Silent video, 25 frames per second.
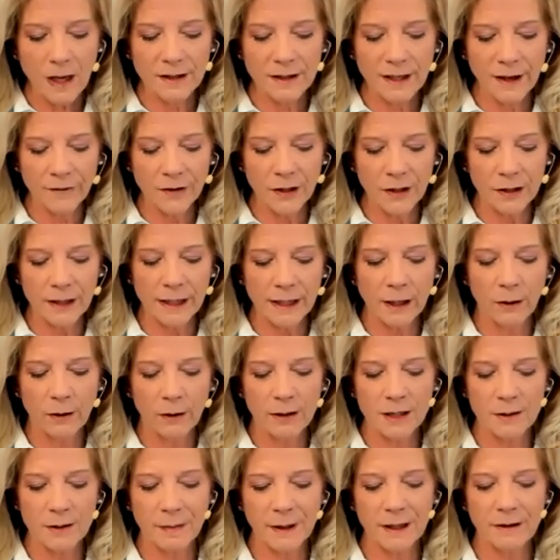definitely
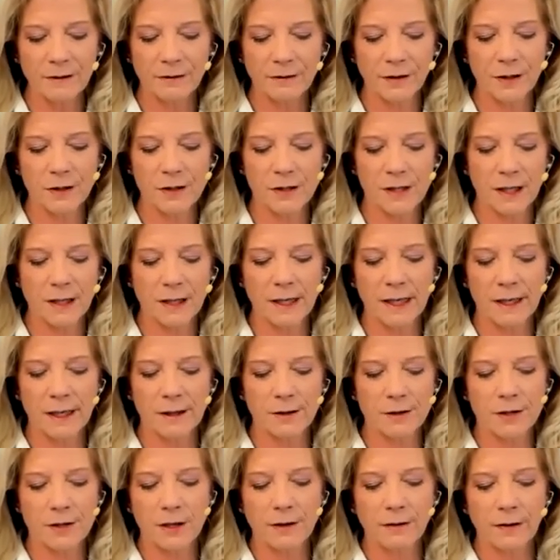going to be infusing the
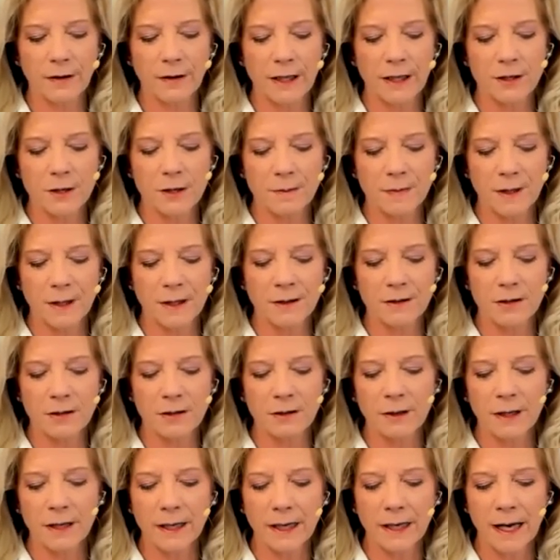energy of Egypt
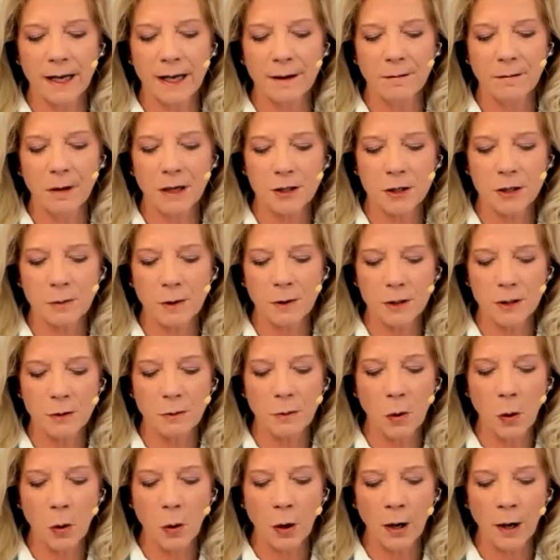into it and much, much
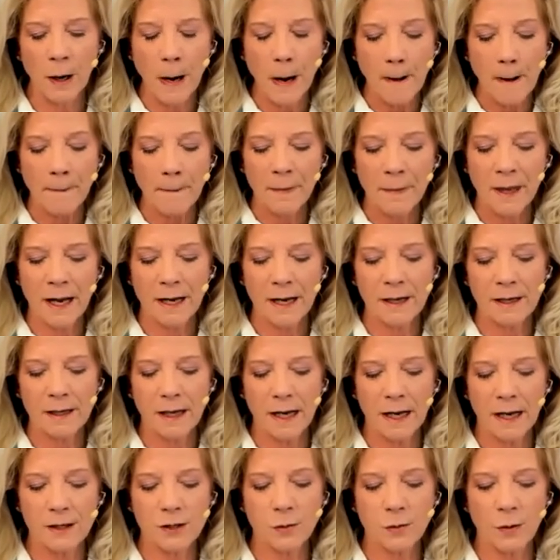more uh,
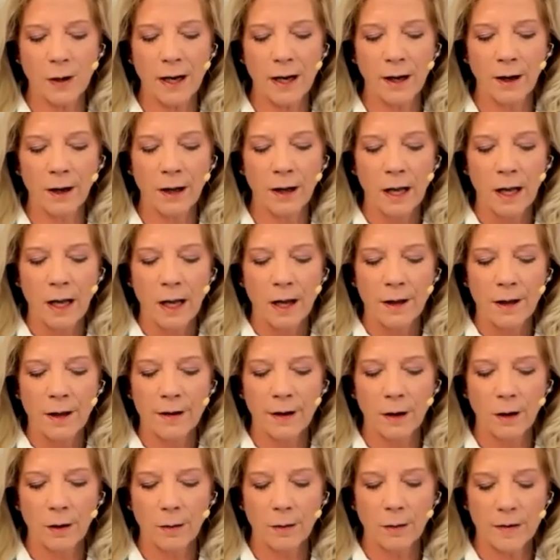as well.
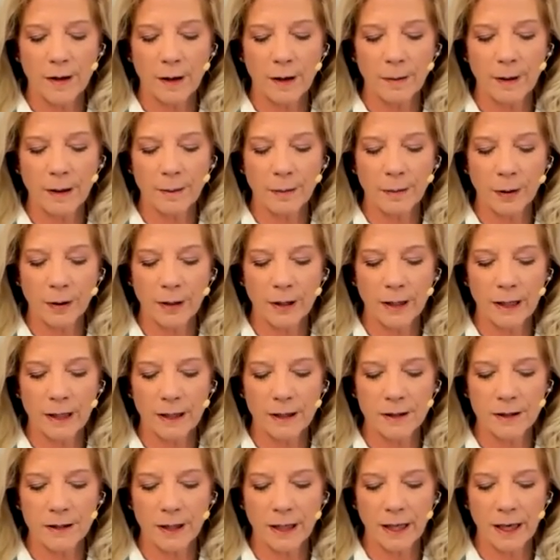They'll, they'll be
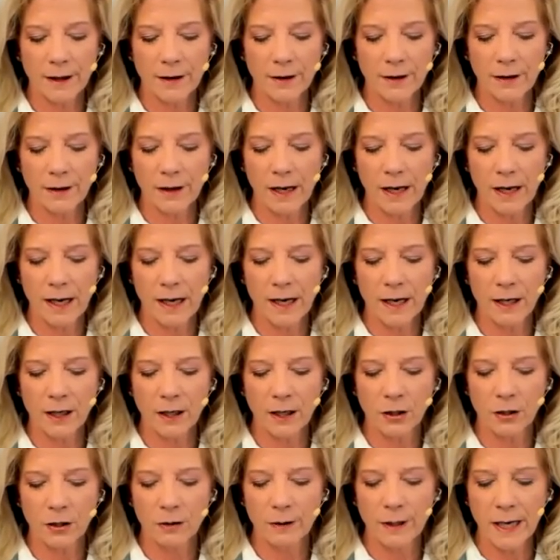putting together a
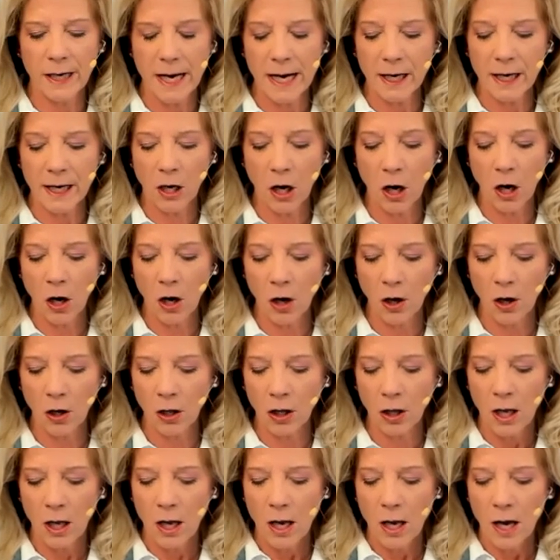Q&A
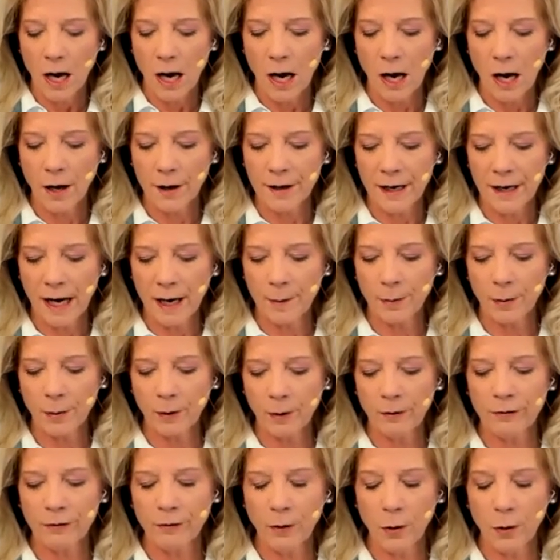call on
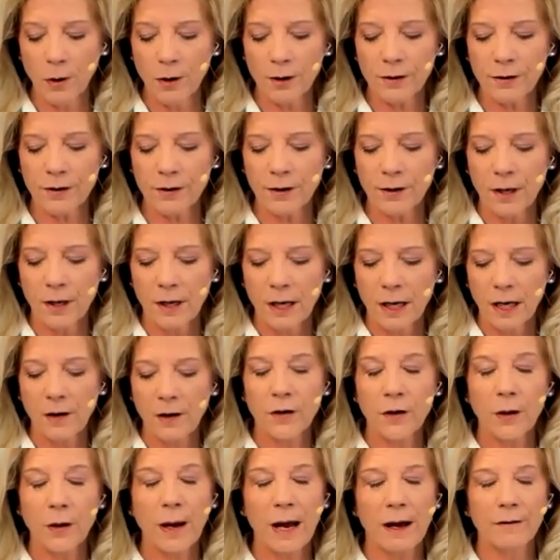April 4th.
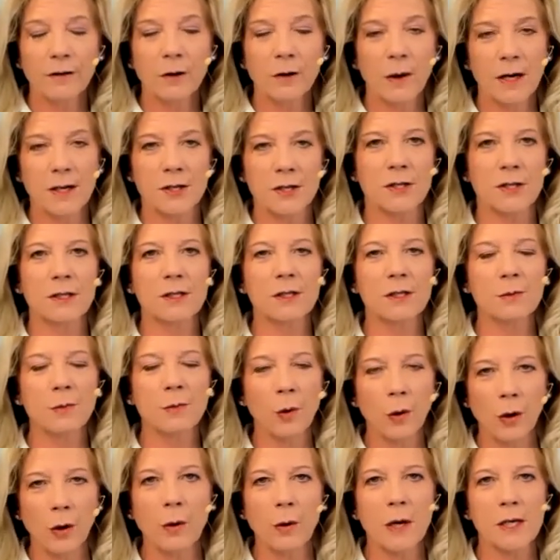If you have questions,
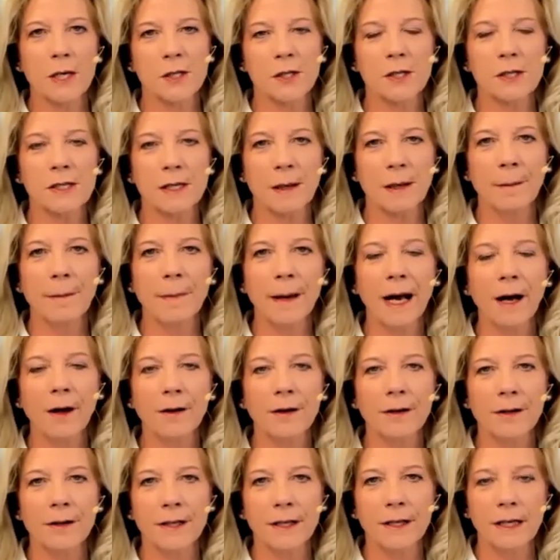more questions
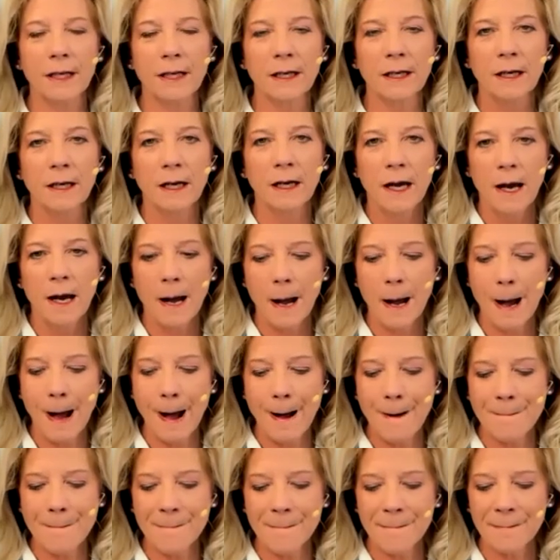about the,
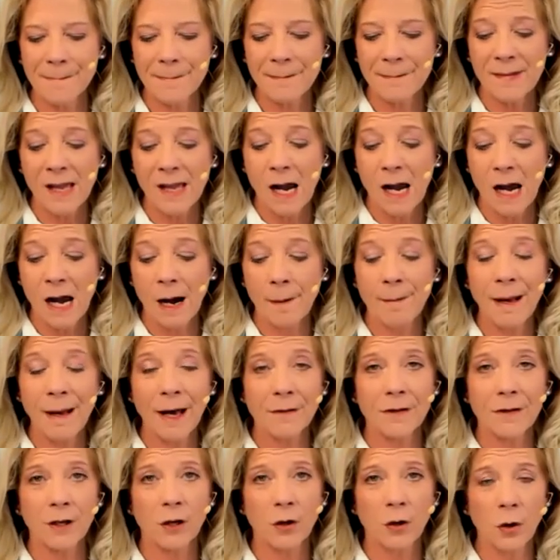um,
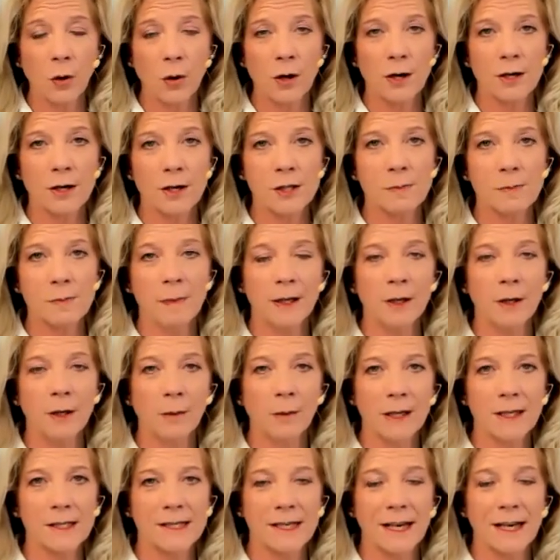about the course, but you
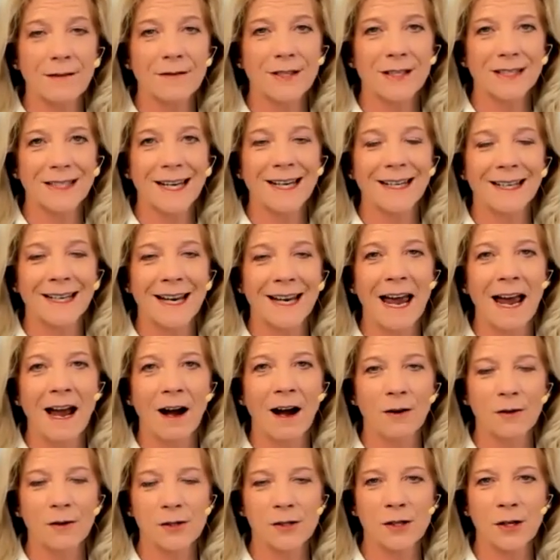want to save the date
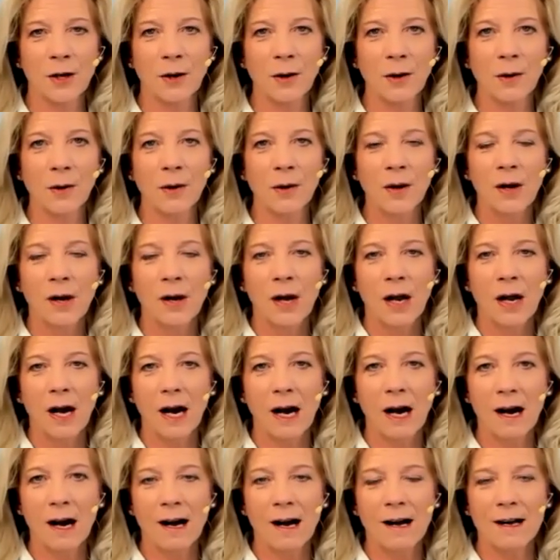now. So,
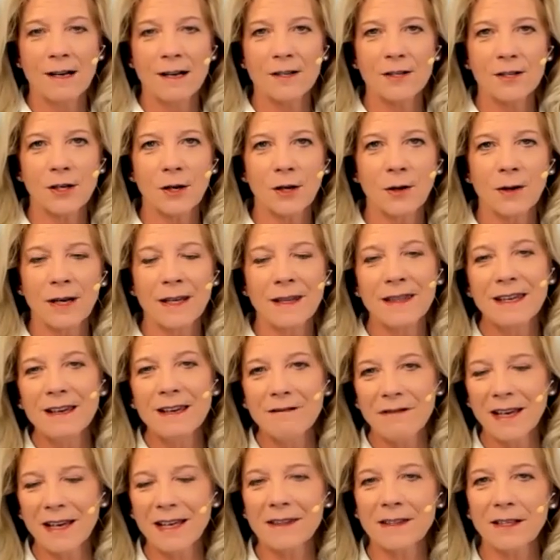uh, so in the
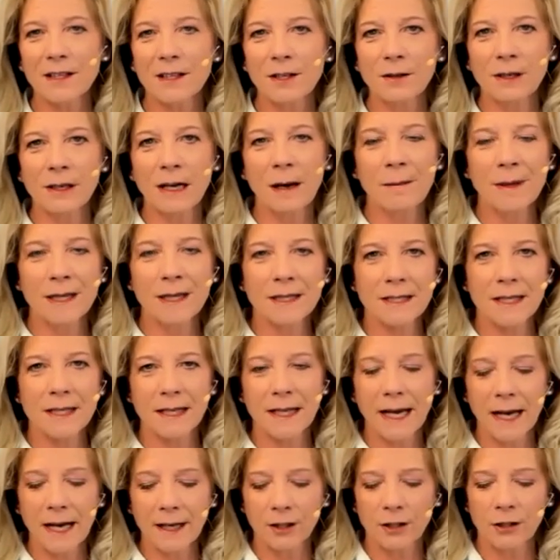event that you come into
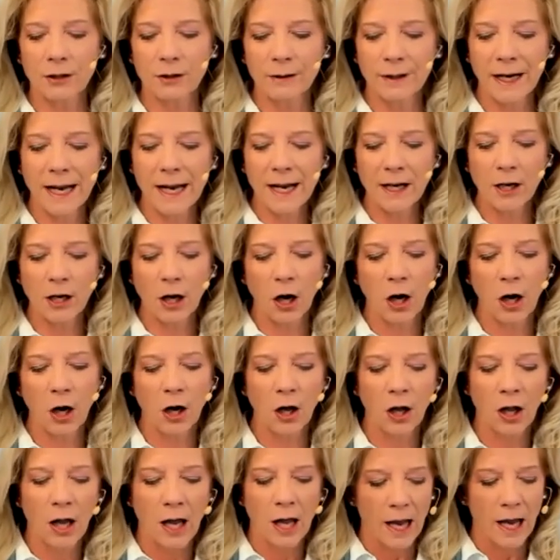that Q and A
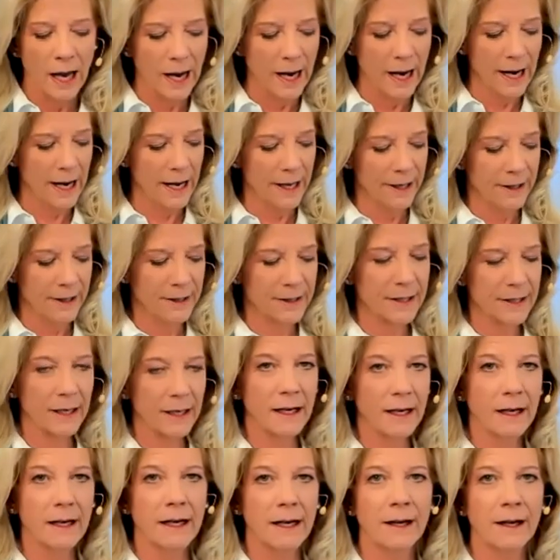call and
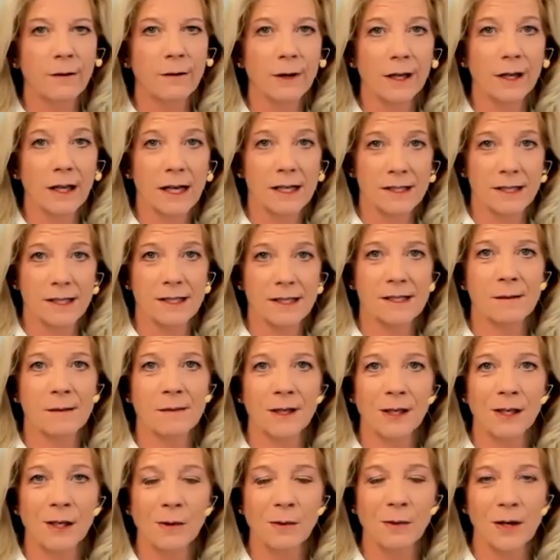uh, and realize it's
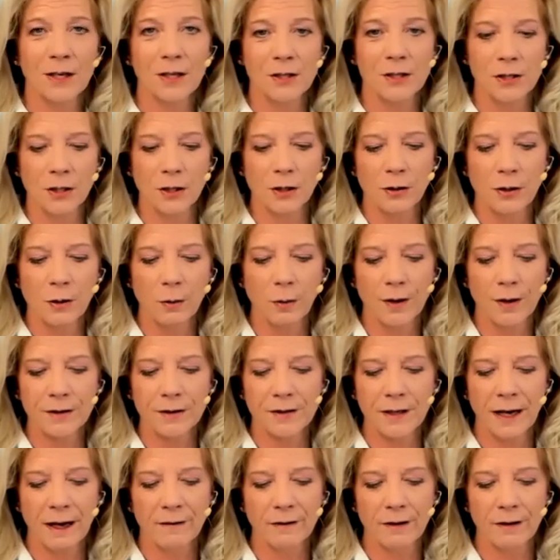something you want to do, you want
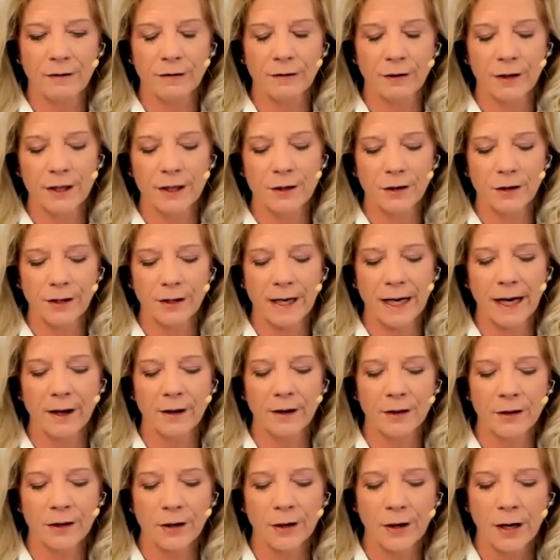to have it free in your
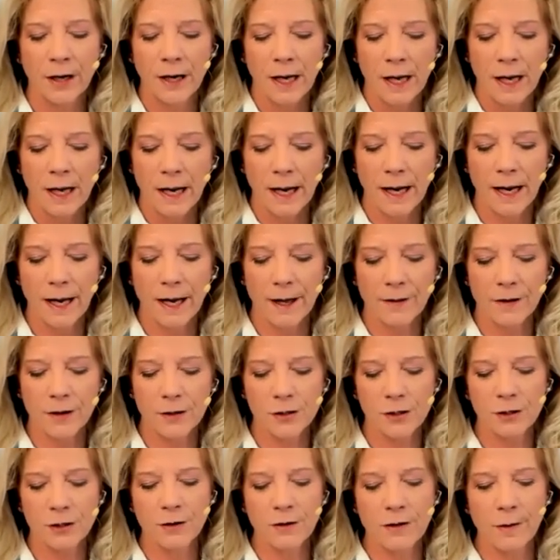calendar, and the
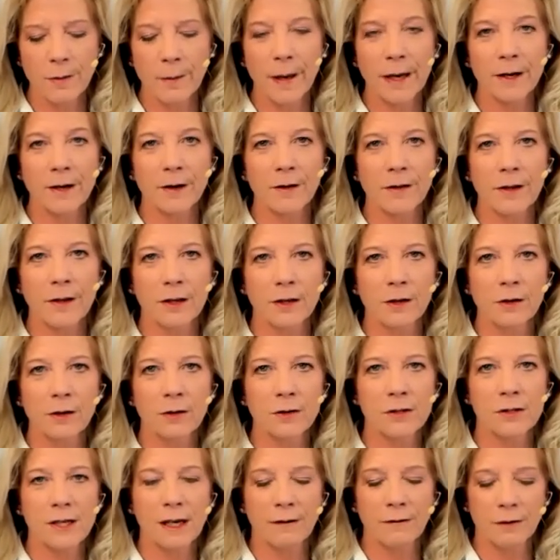sooner the better that
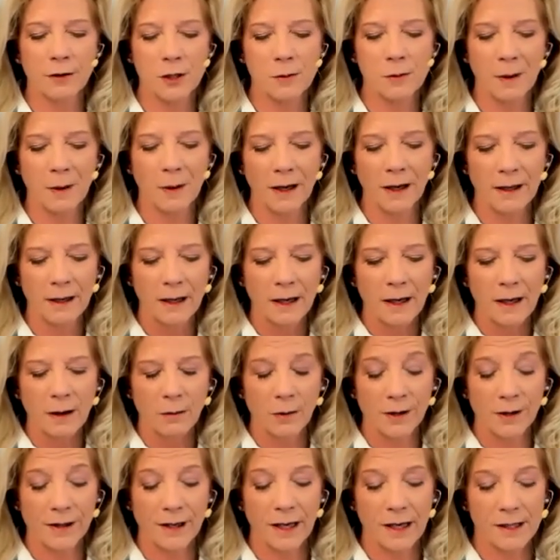you save your spot
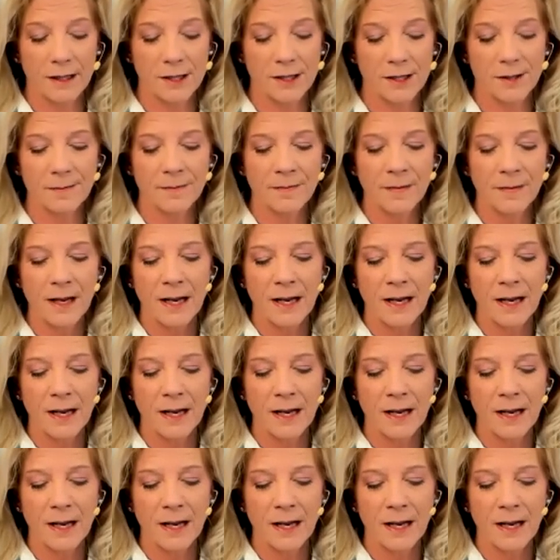with us.